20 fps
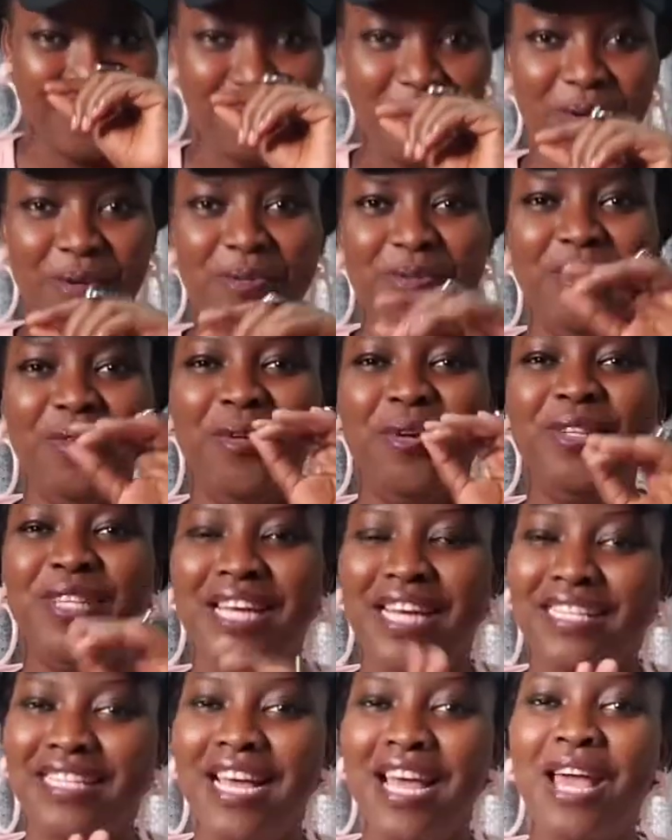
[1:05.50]
you know
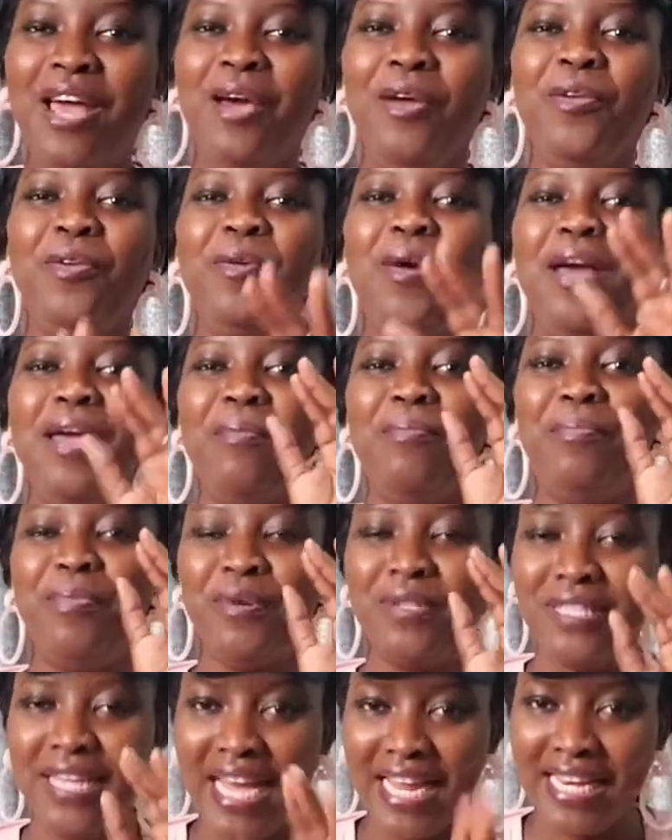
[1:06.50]
that you are a
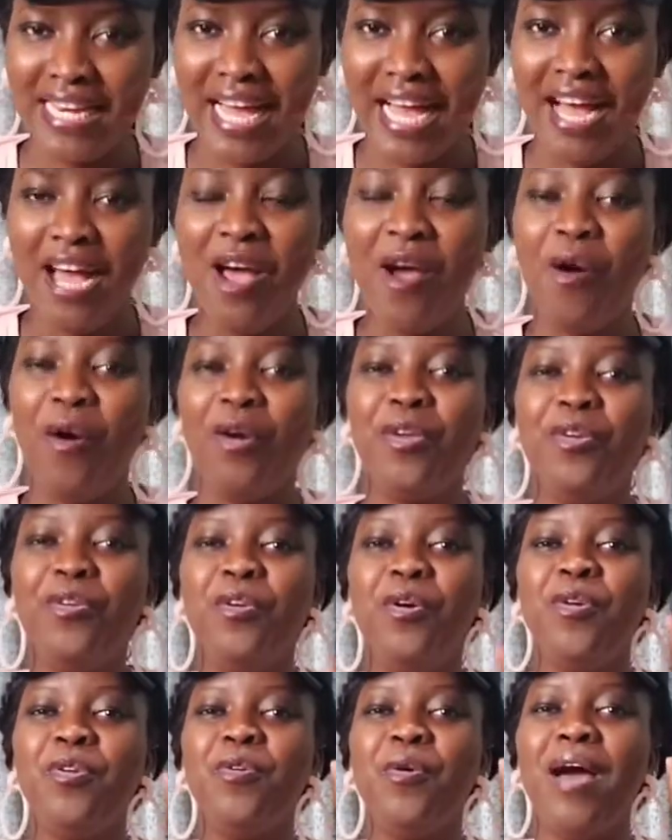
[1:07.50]
pretender, or you
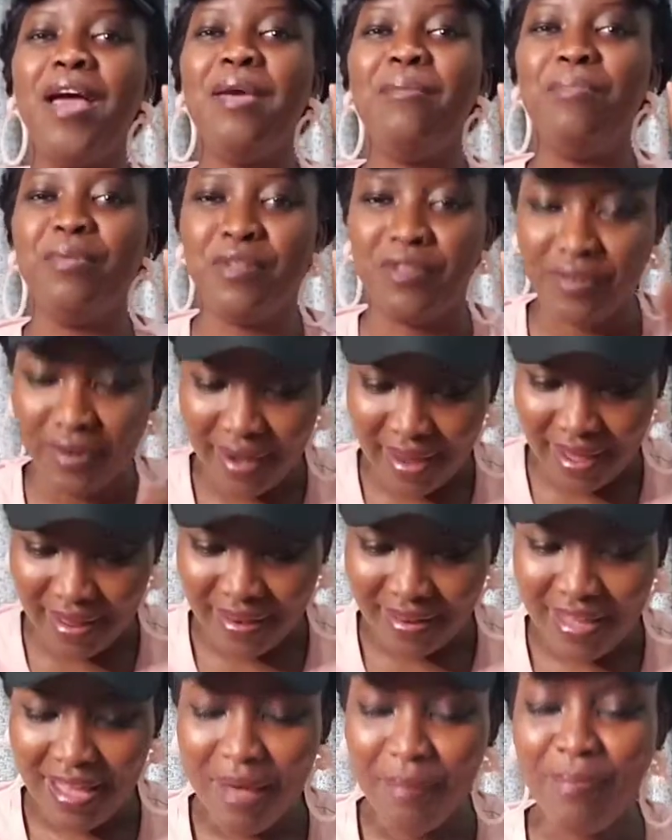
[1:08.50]
know you are a
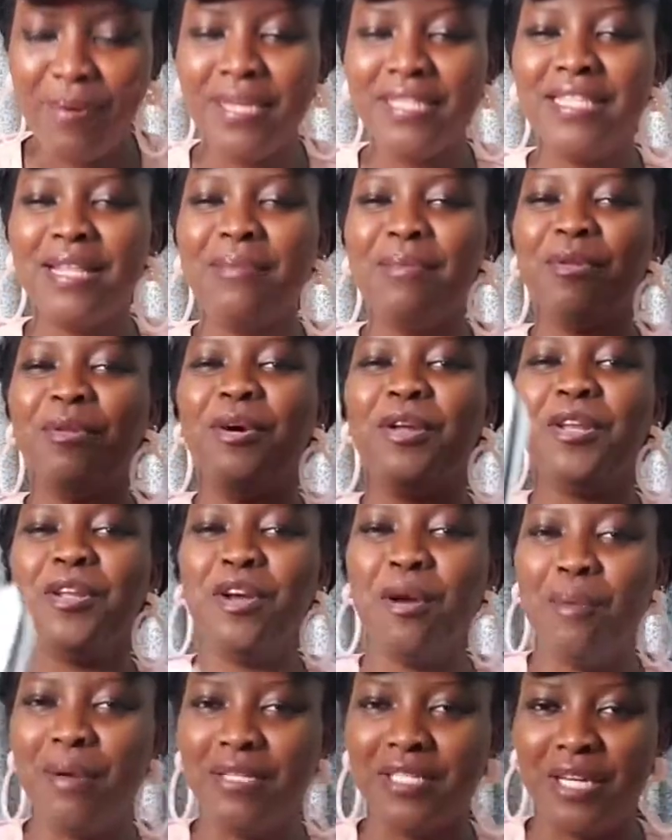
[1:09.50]
betrayal, please let me know in the
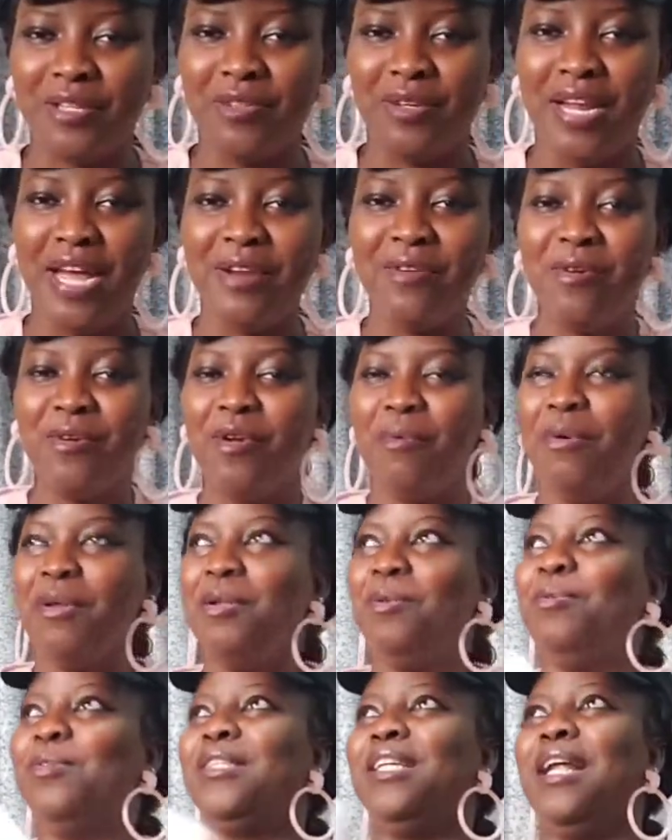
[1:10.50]
comment section. I know
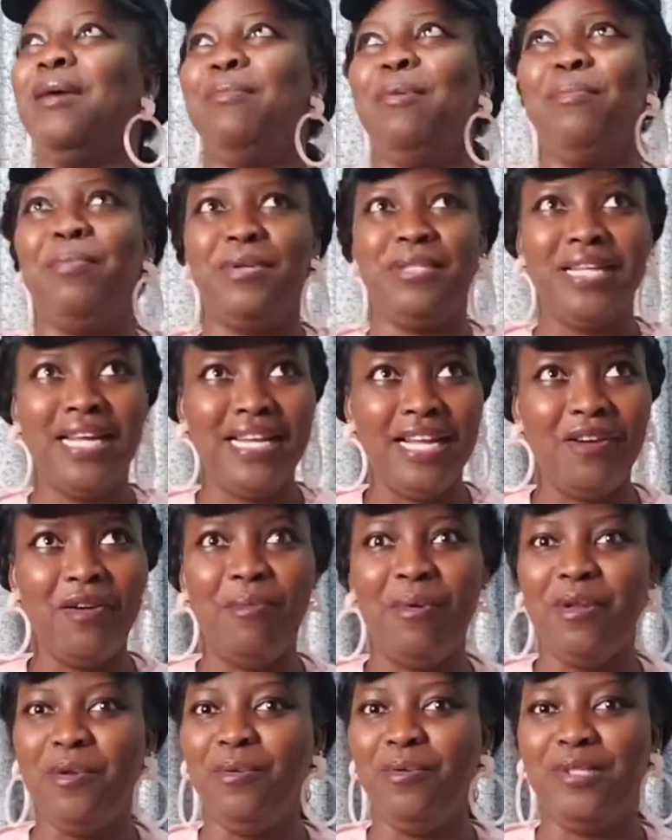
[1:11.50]
nobody will say that I'm a pretender,
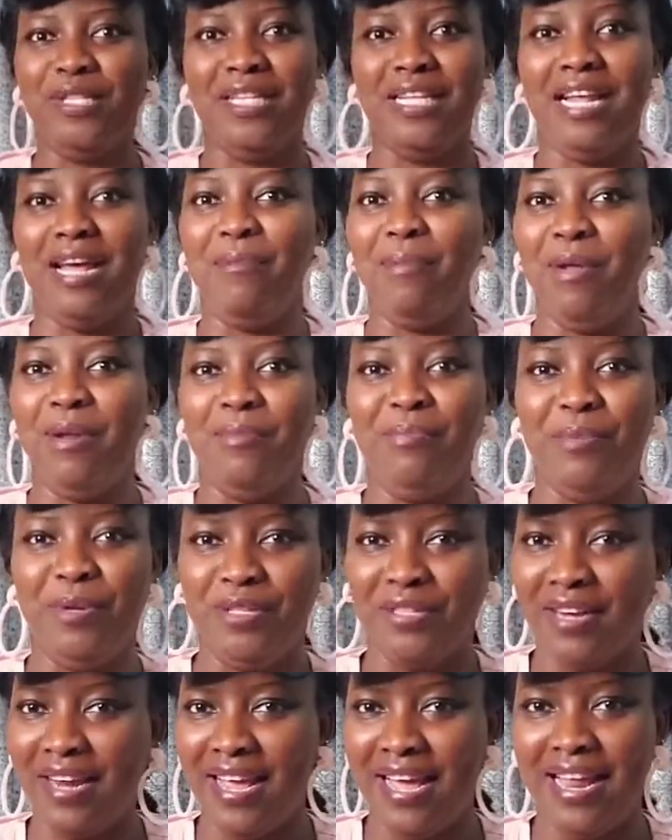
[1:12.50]
nobody will say that I'm a
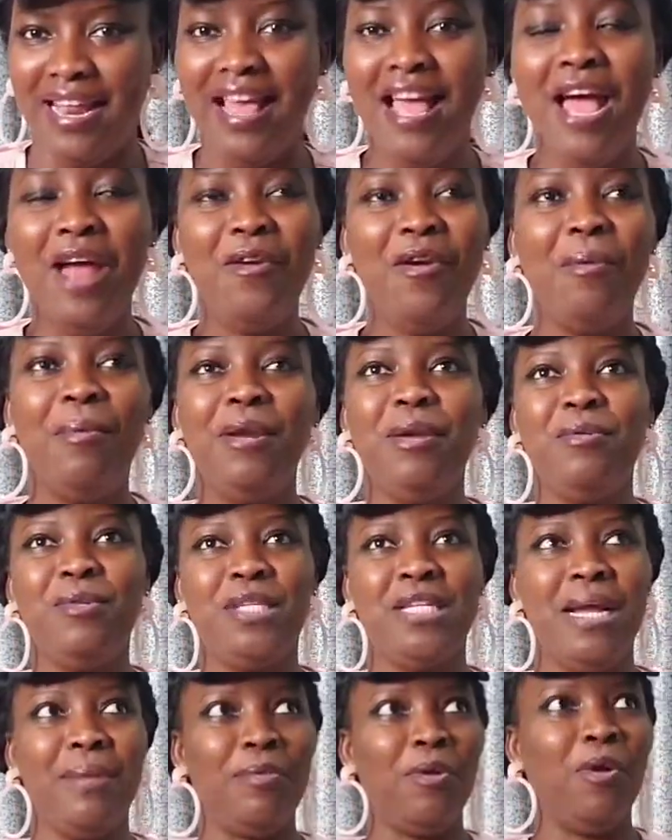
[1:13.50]
betrayer, nobody will
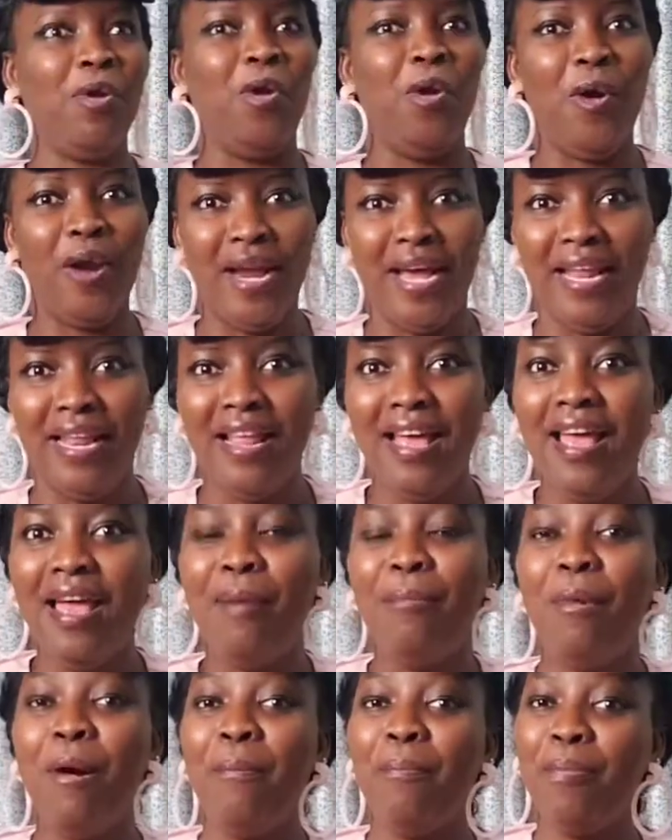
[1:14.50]
say that I'm not loyal,
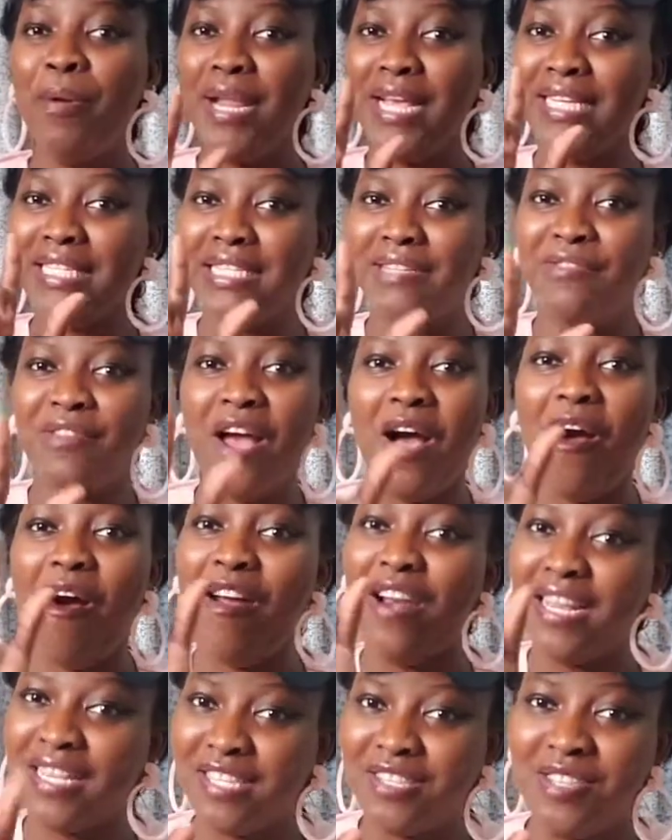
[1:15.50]
but please, if you are
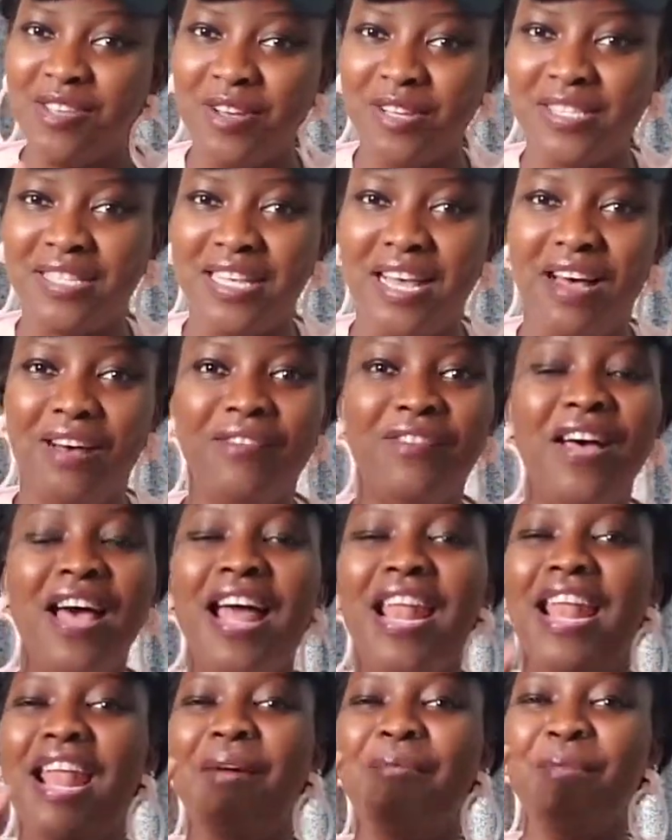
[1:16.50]
honest to yourself,
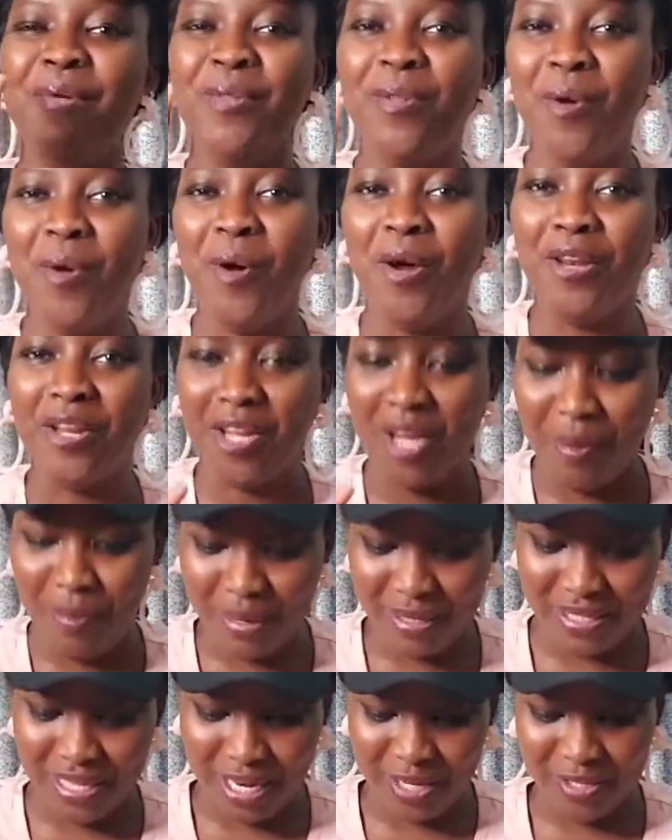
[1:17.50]
let me know on the
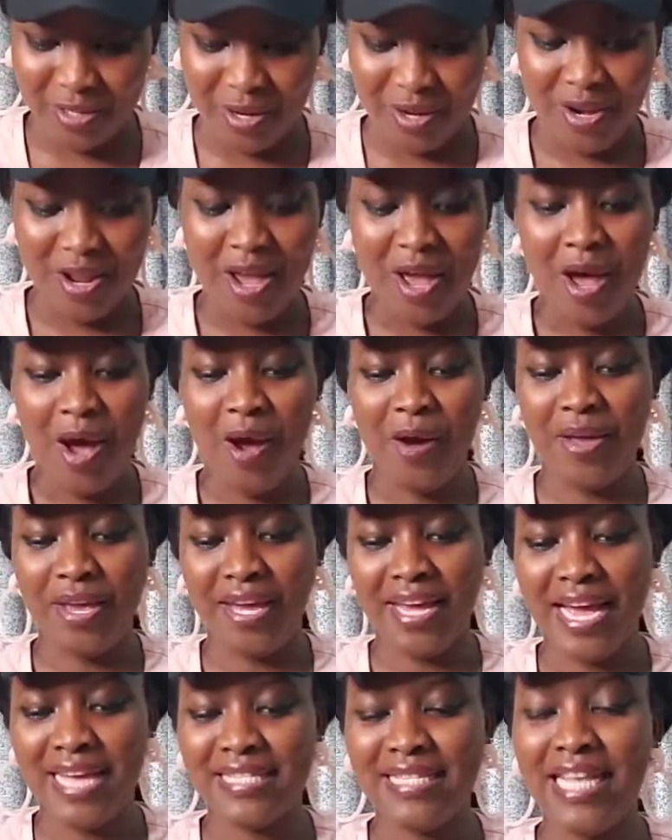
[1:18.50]
comment section.
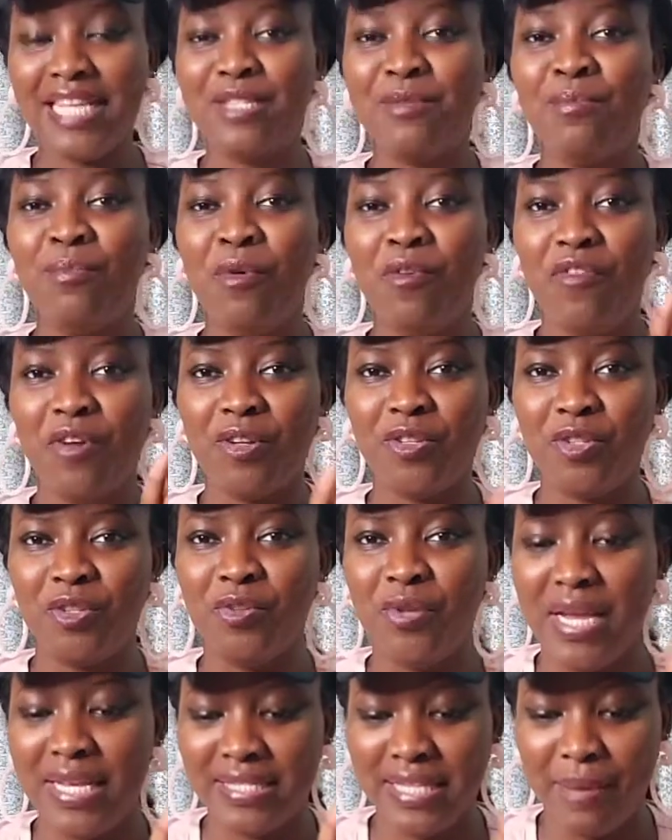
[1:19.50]
Okay guys, let's move on to
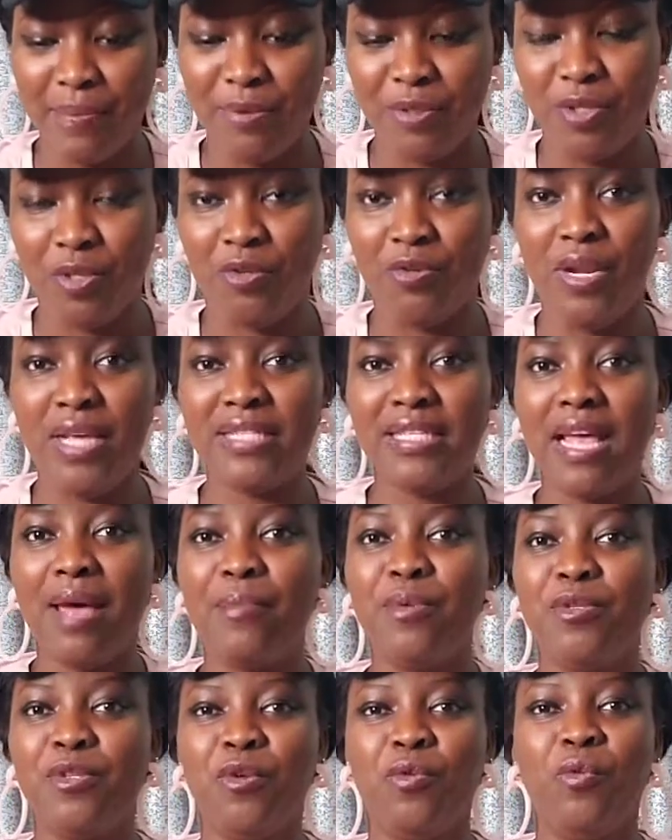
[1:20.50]
today's episode. Today's
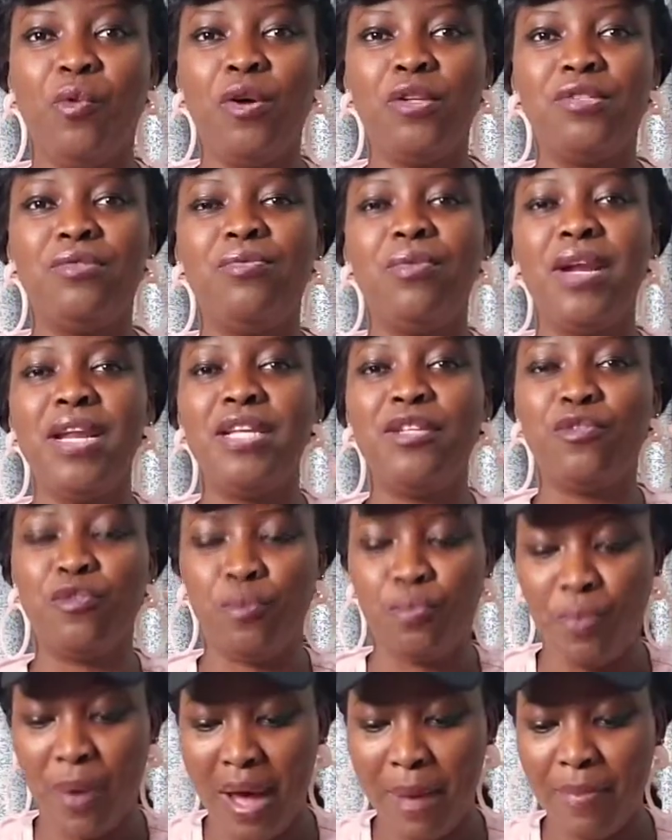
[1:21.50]
episode was really
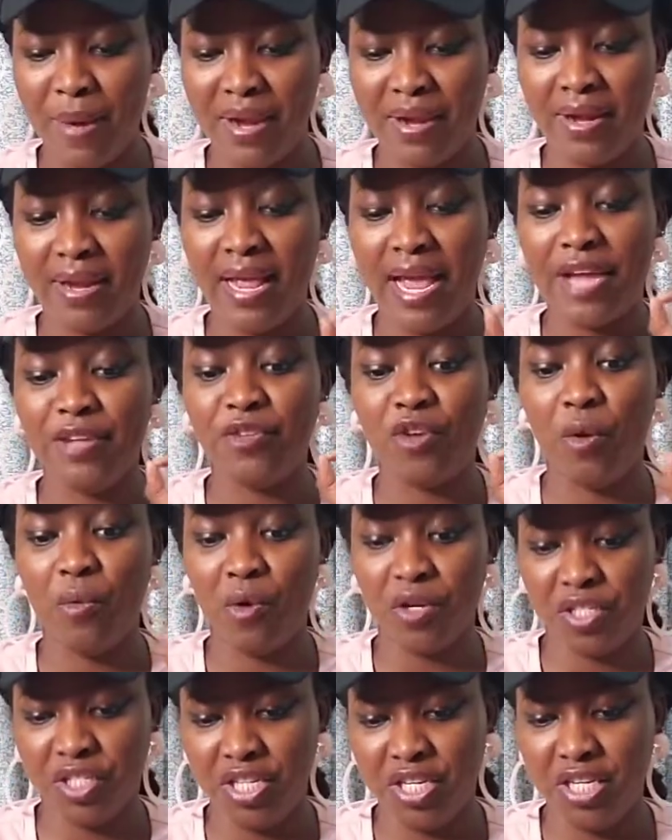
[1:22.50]
superb. I really enjoyed
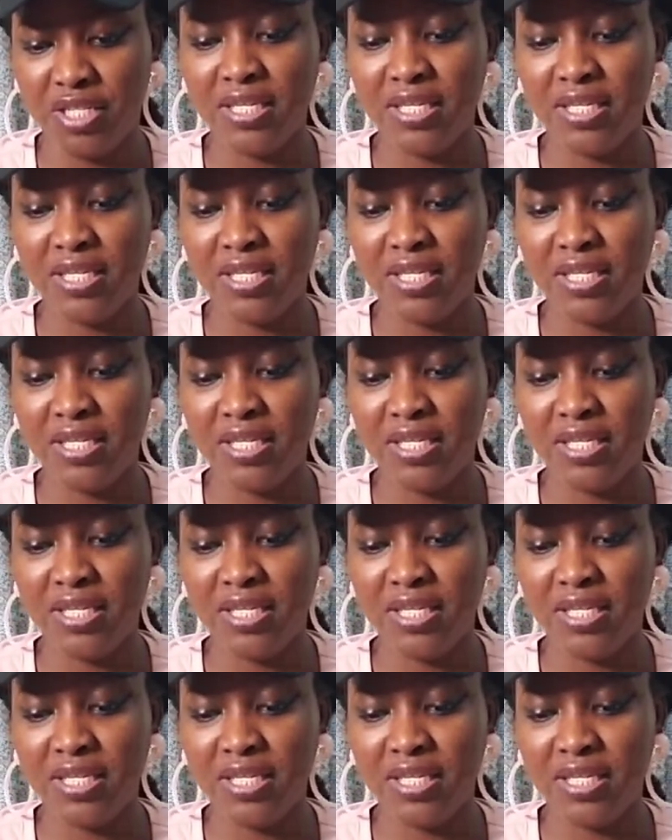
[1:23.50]
watching